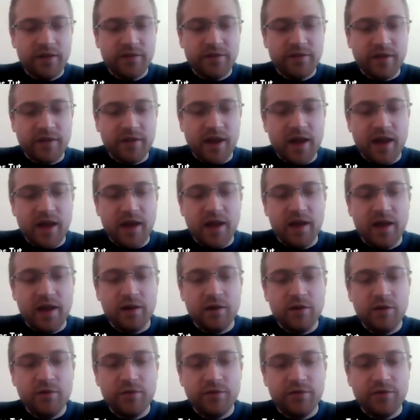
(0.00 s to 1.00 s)
The air
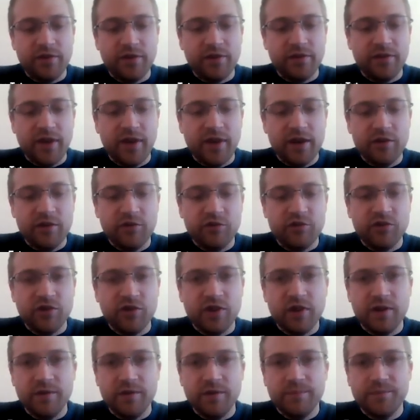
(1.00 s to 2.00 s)
loses
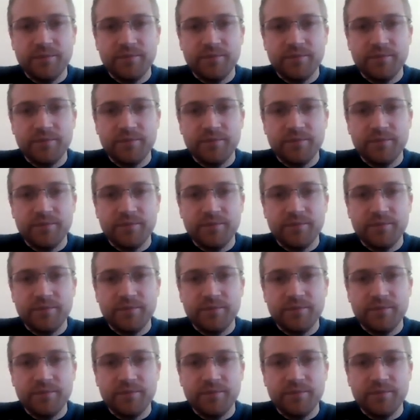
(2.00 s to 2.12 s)
energy,